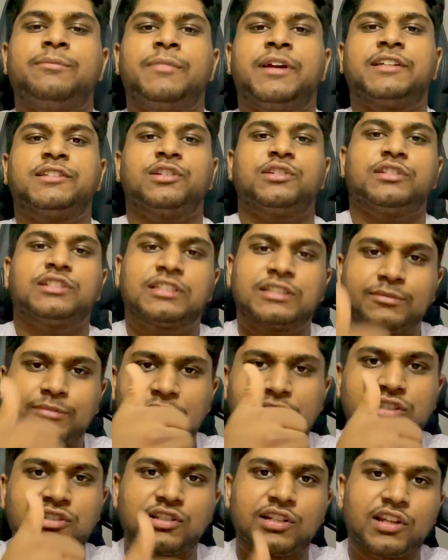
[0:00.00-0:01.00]
make sure you
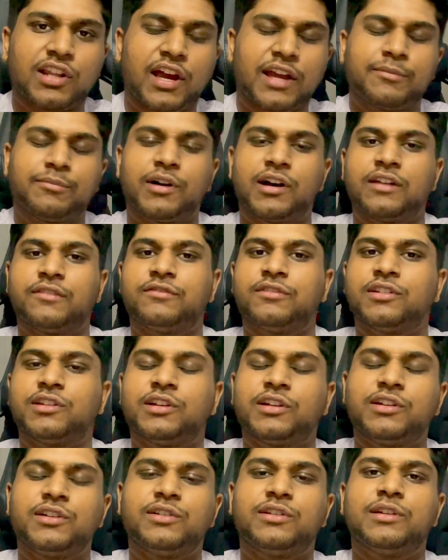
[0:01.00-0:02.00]
smash the like button for the
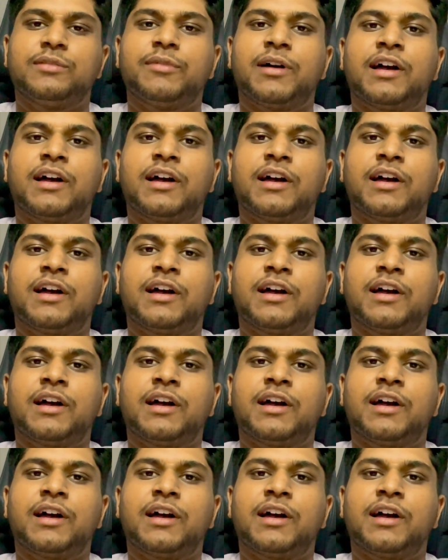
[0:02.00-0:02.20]
YouTube